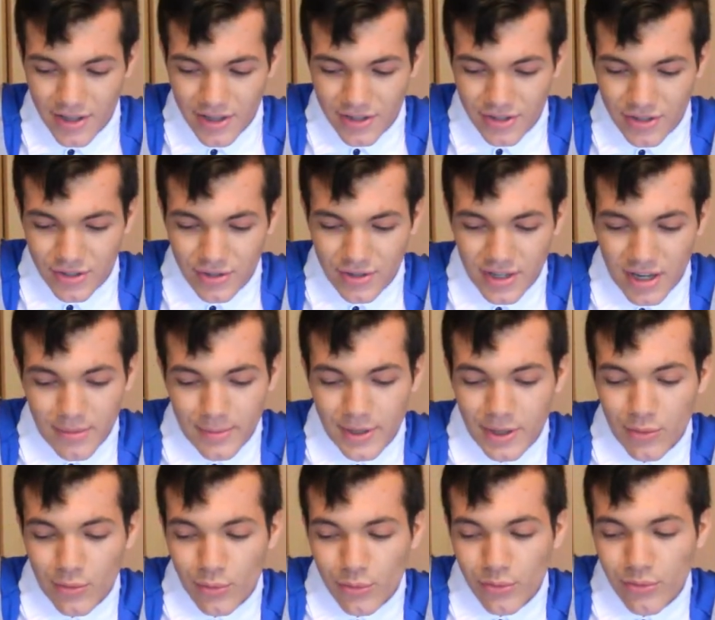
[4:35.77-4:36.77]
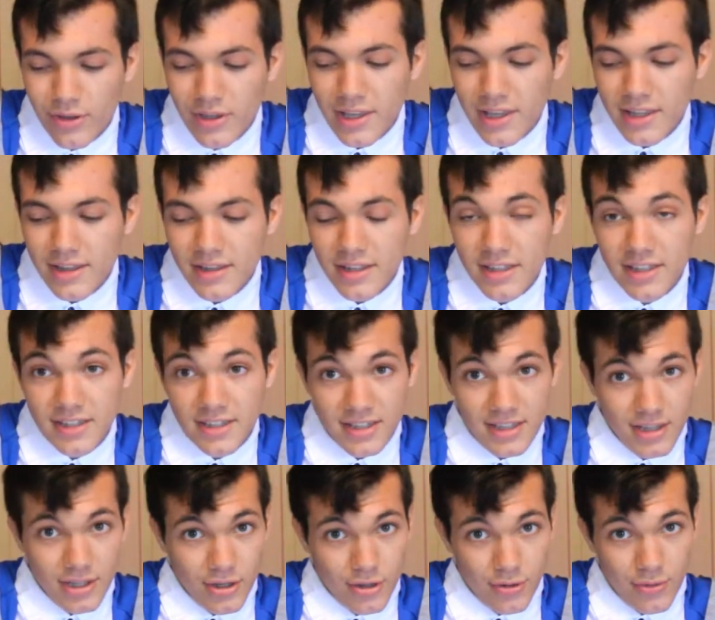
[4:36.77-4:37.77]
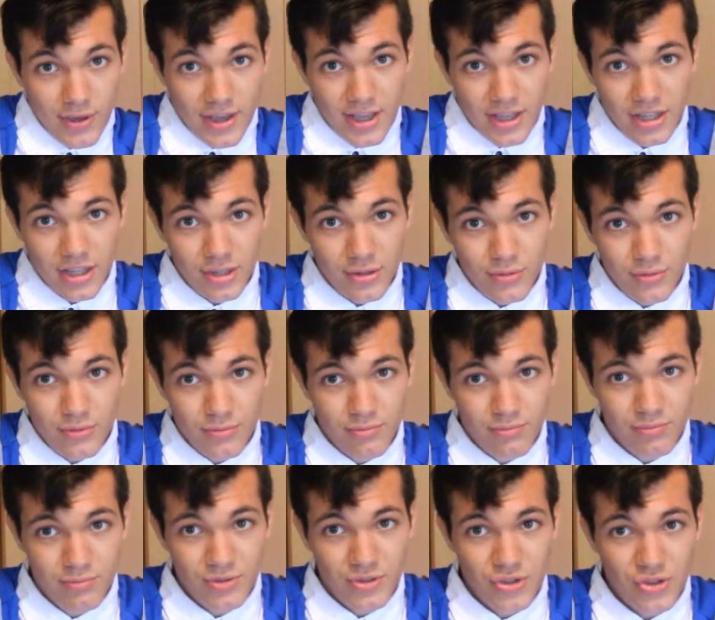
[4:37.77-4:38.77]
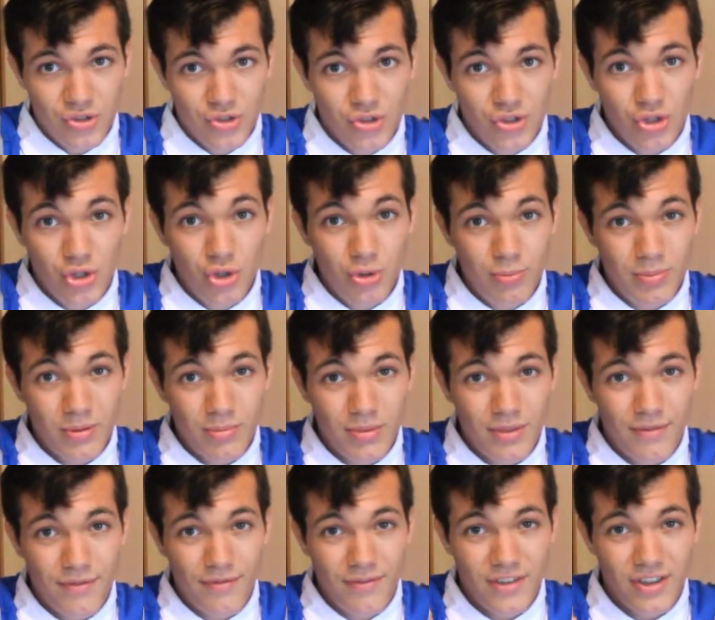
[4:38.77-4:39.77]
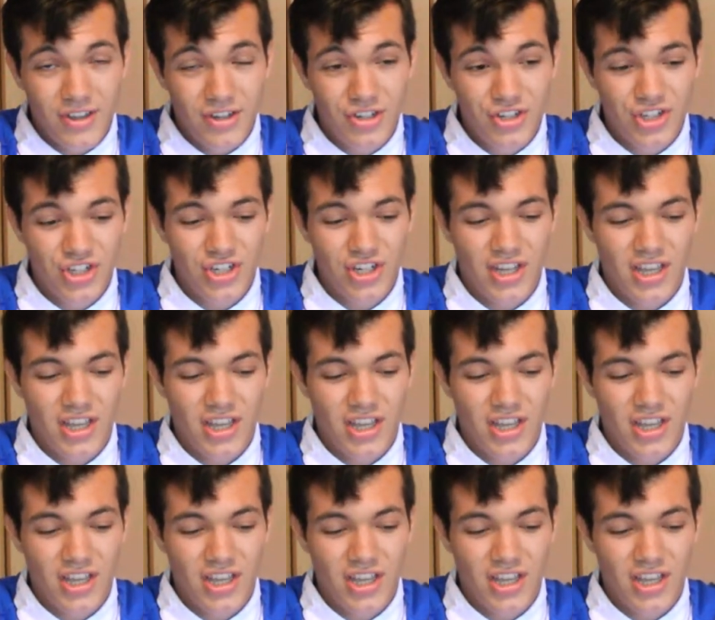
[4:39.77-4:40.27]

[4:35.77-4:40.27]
So you got to be really slow, and you scoop up the fish